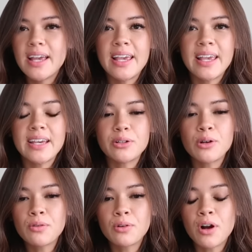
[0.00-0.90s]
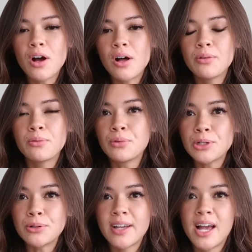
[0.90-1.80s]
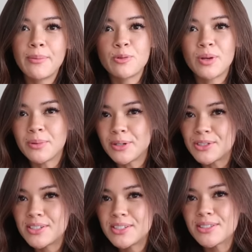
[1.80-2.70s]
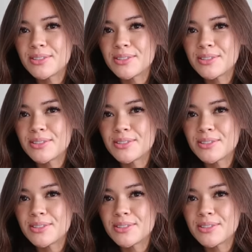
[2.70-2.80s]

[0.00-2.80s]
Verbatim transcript: and overall really really happy with my purchase.